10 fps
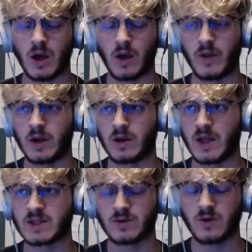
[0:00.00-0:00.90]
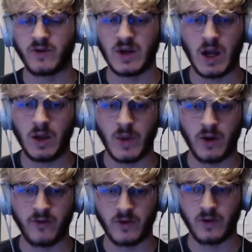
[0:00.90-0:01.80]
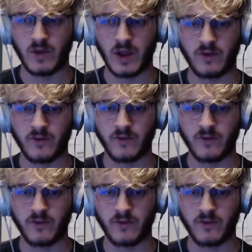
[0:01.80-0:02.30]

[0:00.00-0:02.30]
And then it's sort of a nightmare for, like,